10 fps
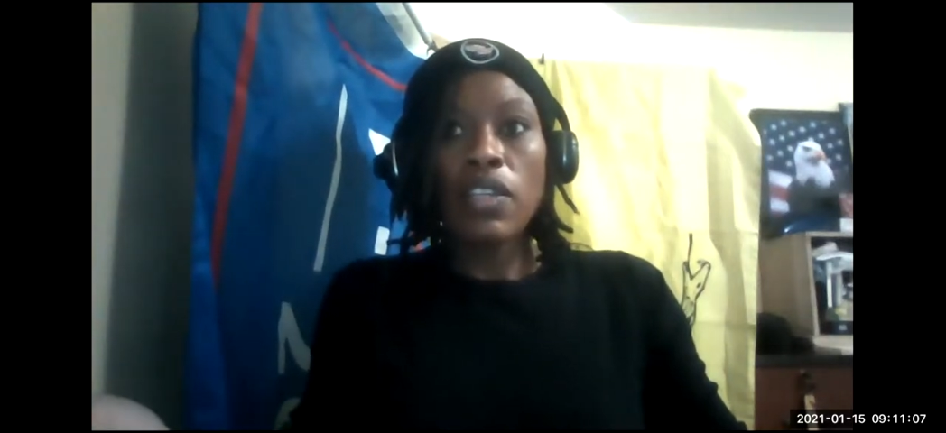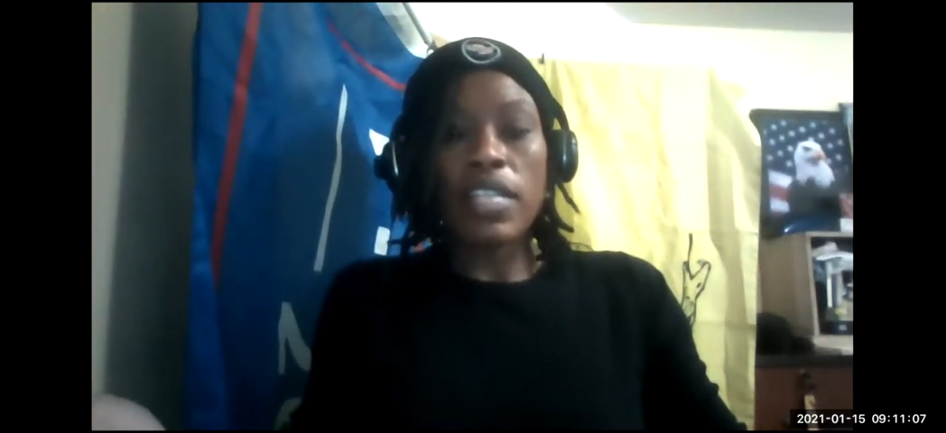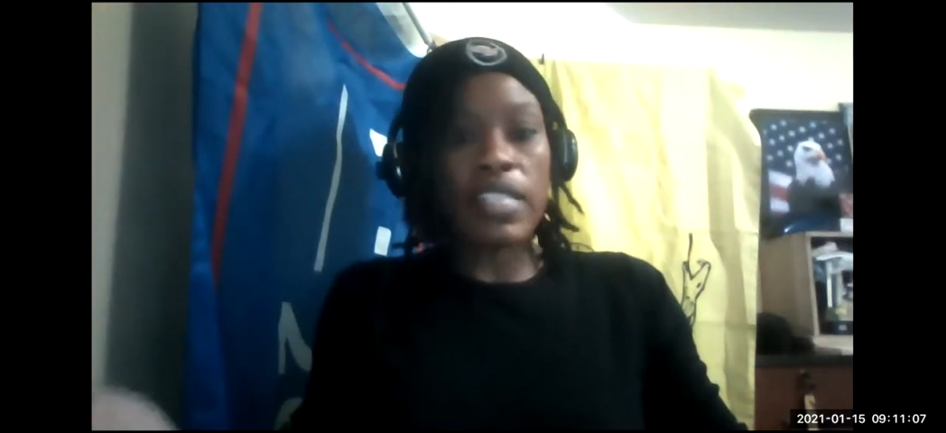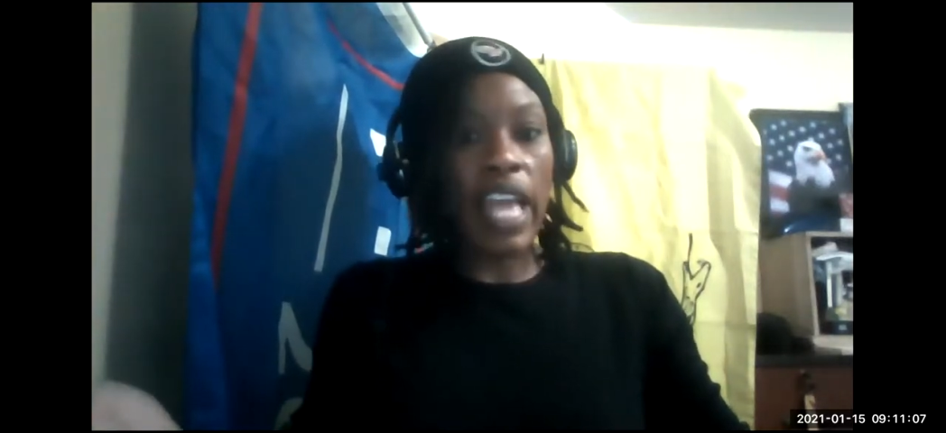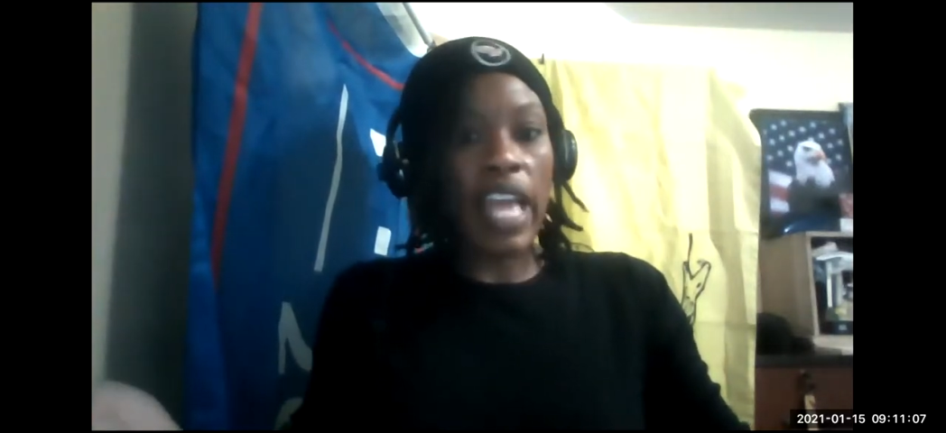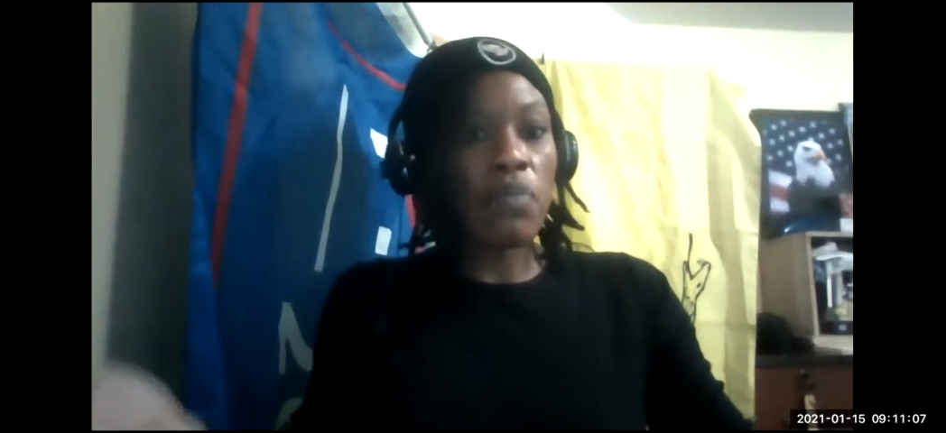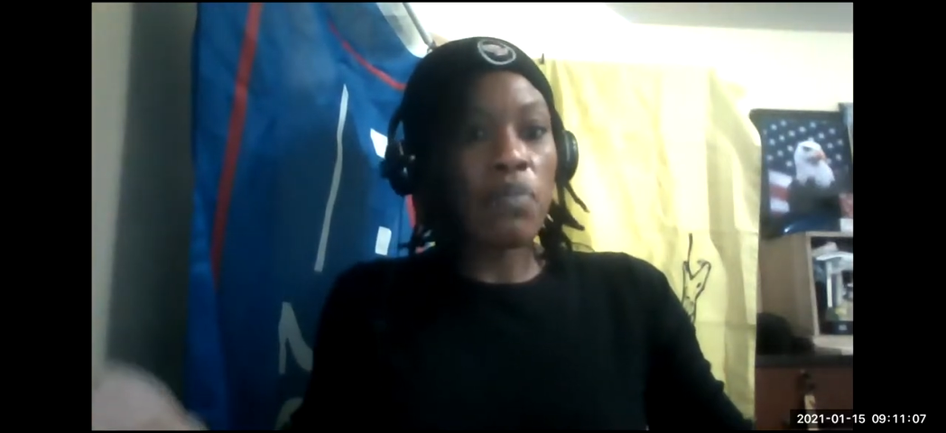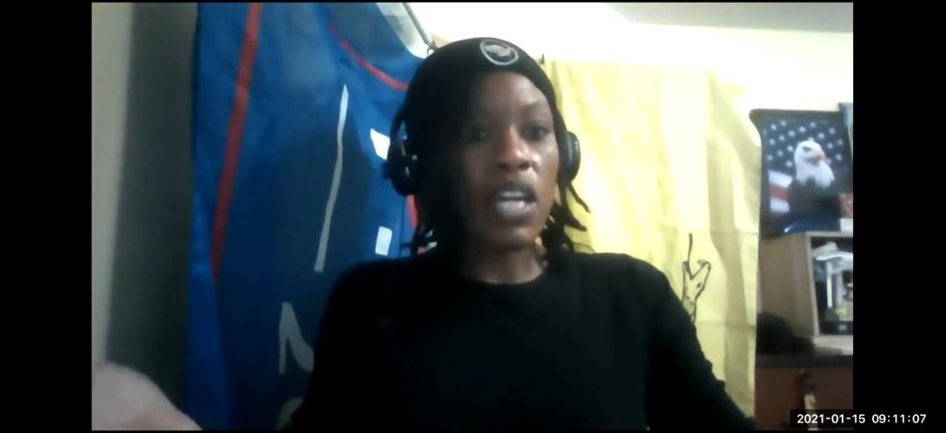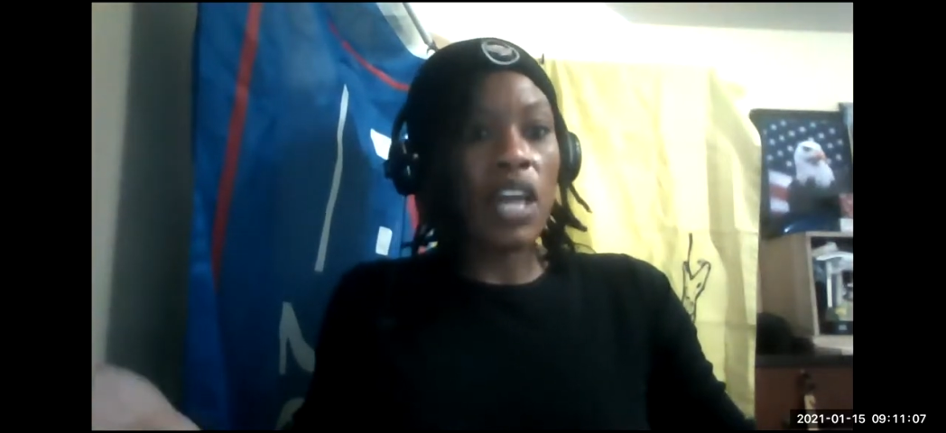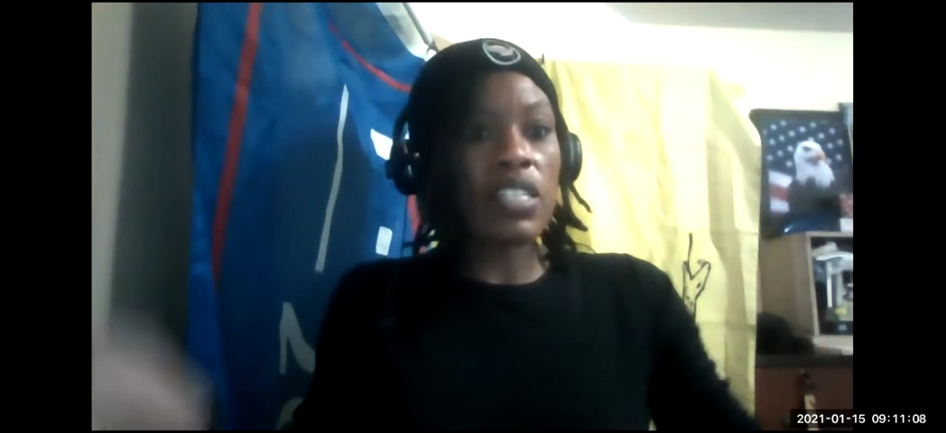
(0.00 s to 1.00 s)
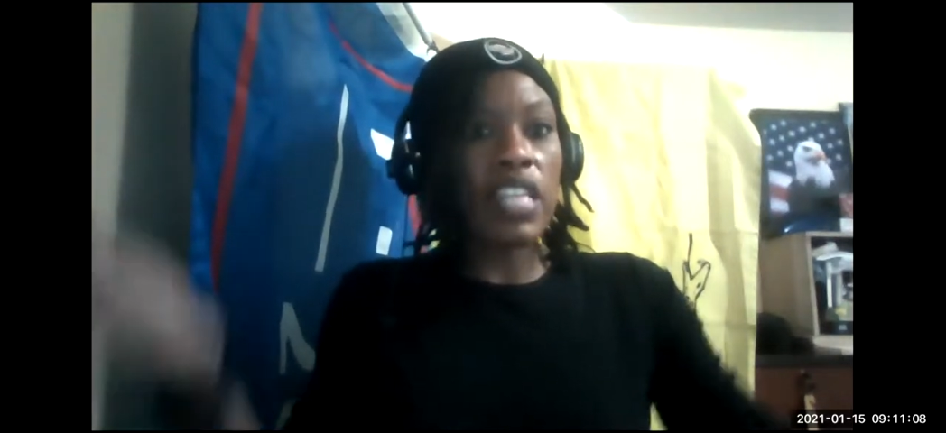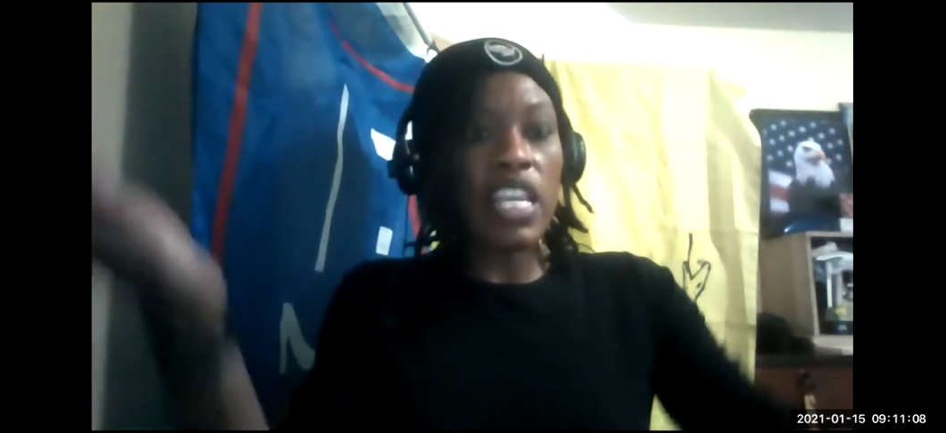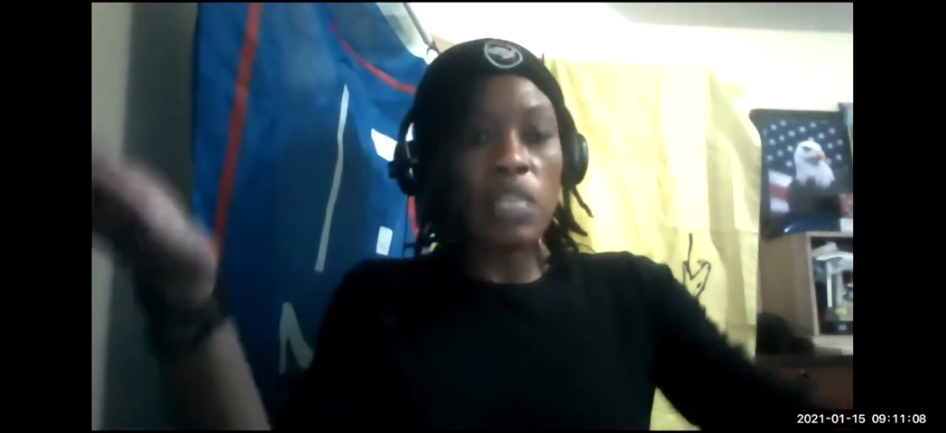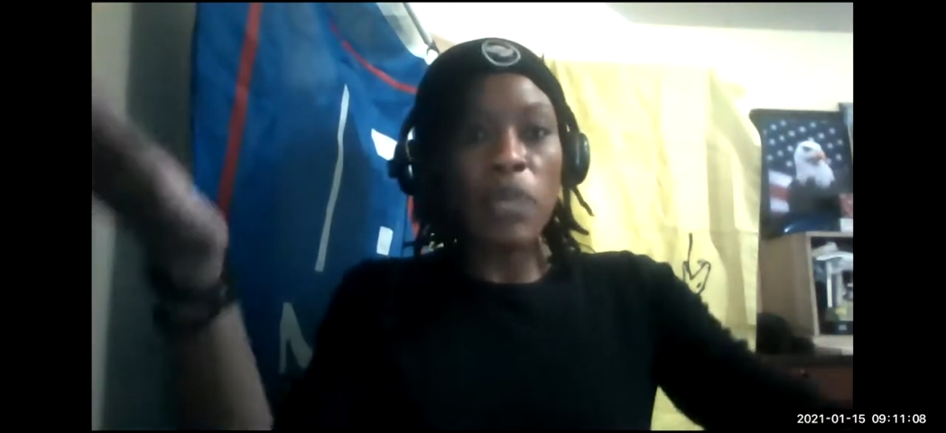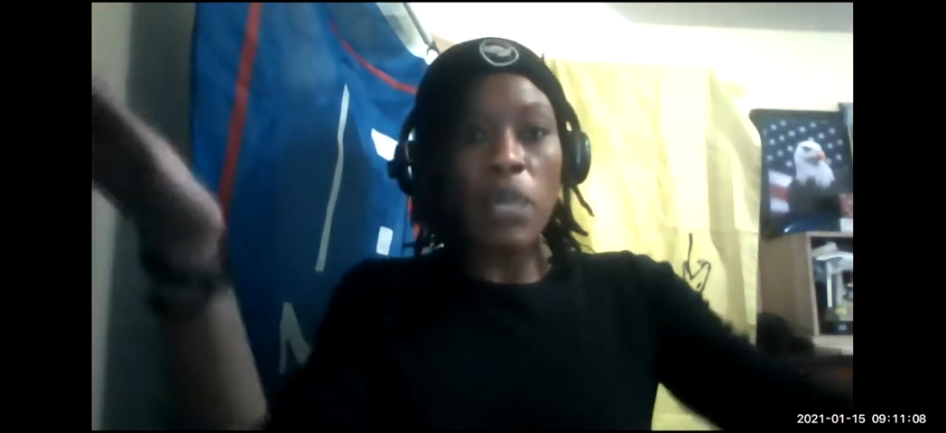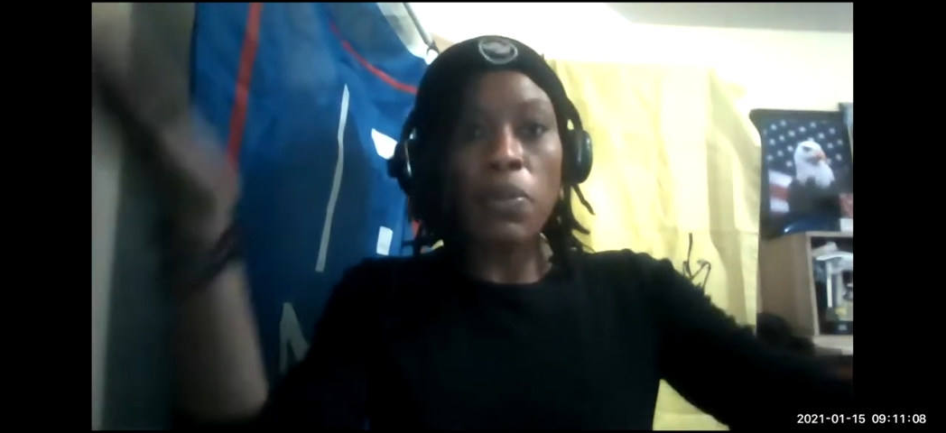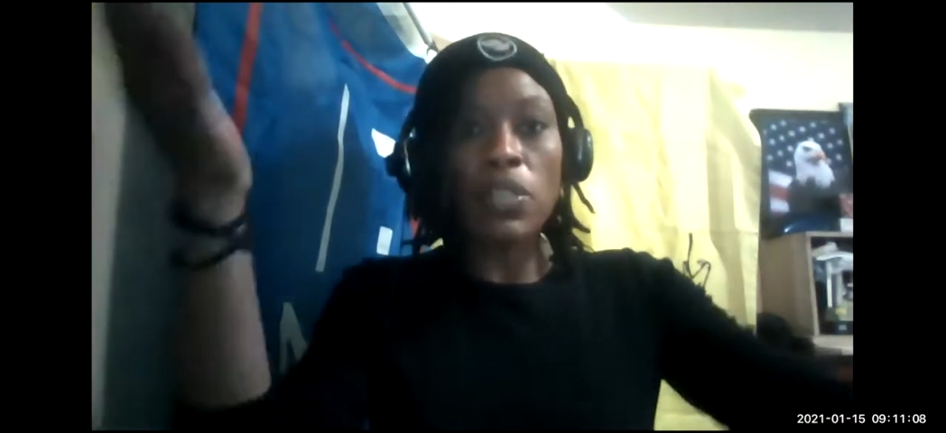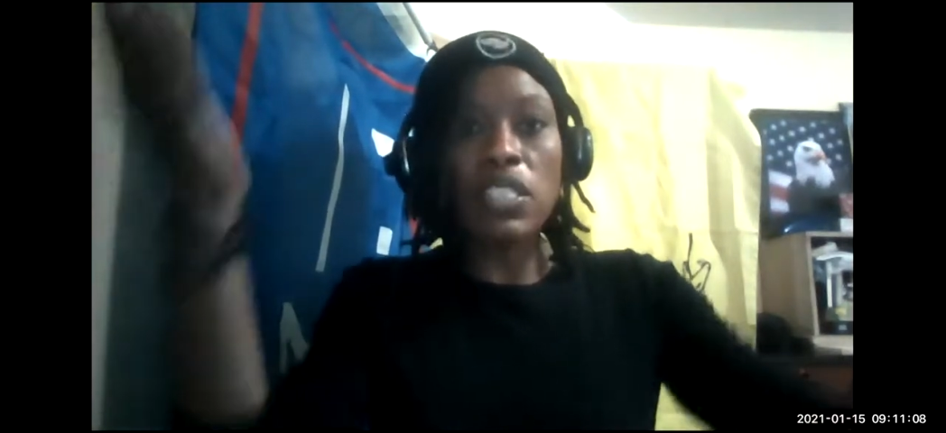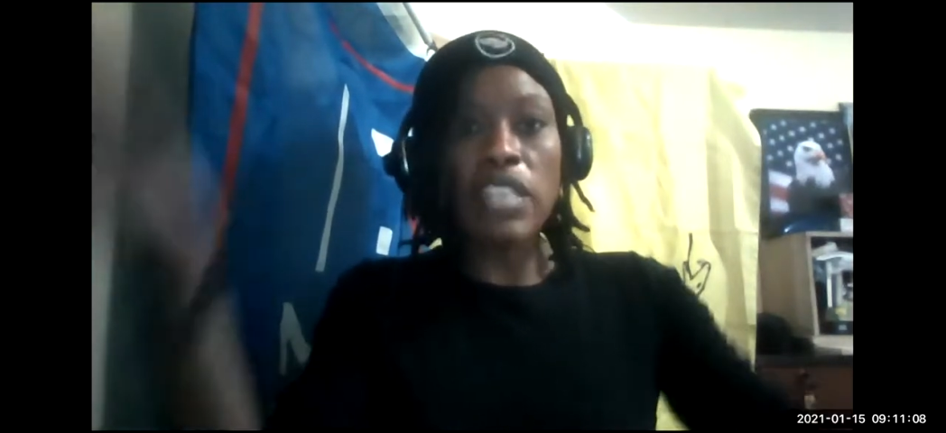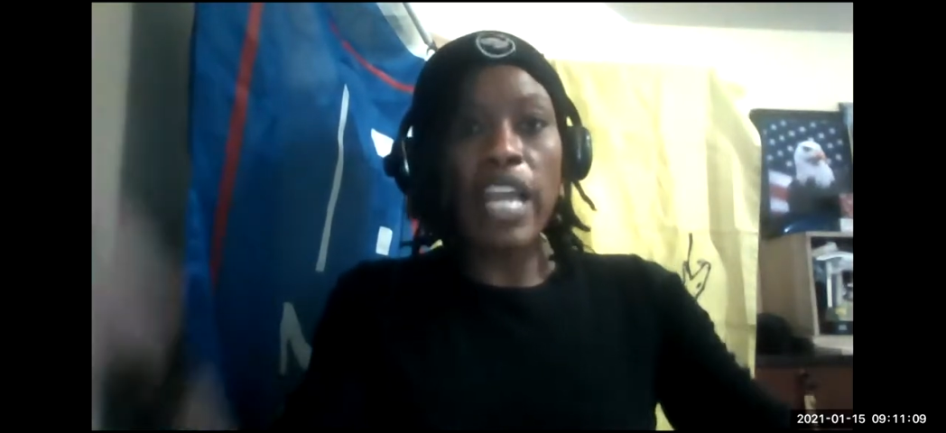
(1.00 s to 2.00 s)
And saying, because these people
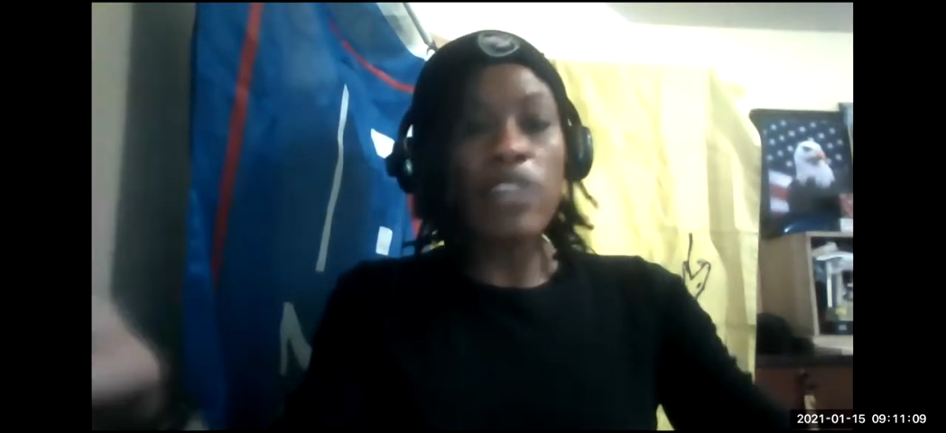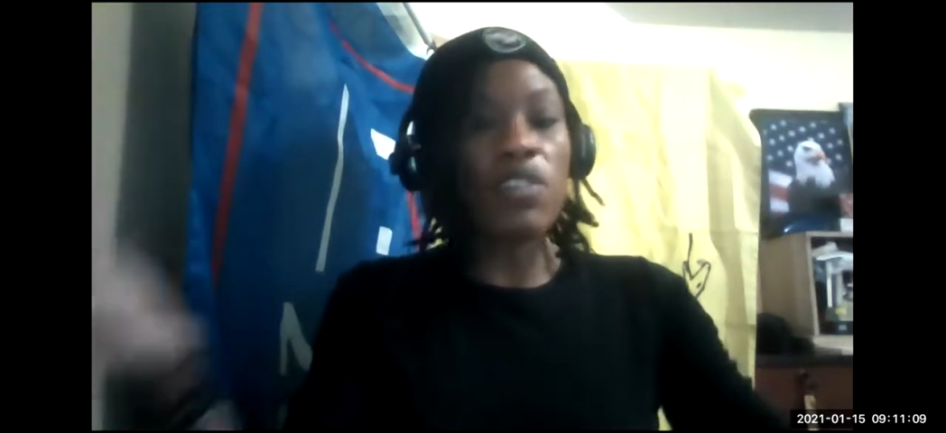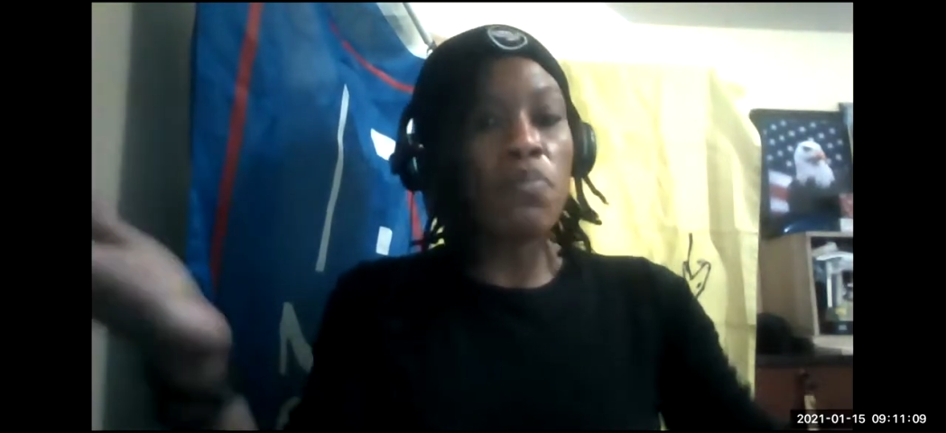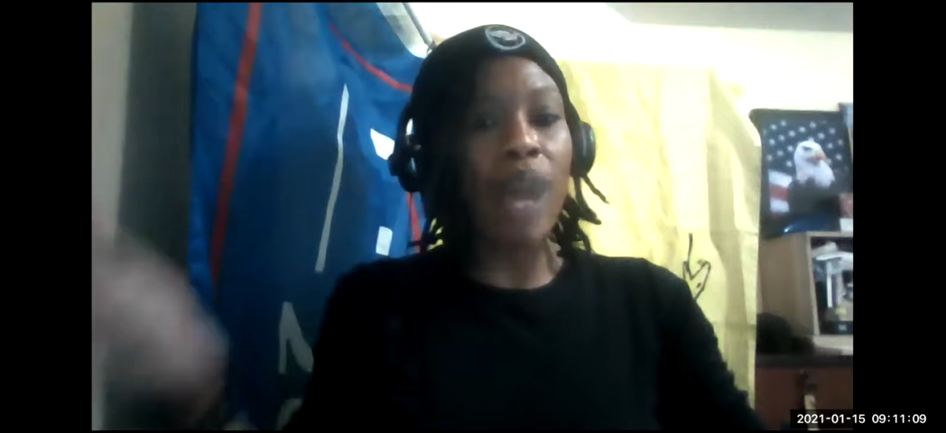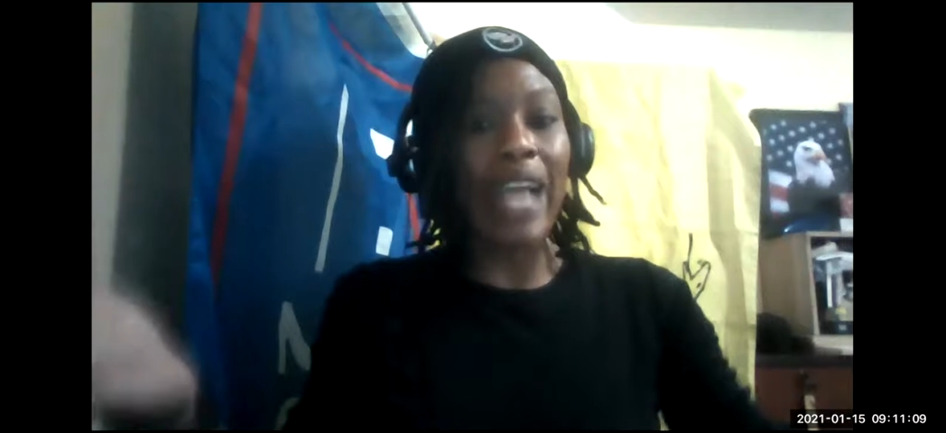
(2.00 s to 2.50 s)
slandered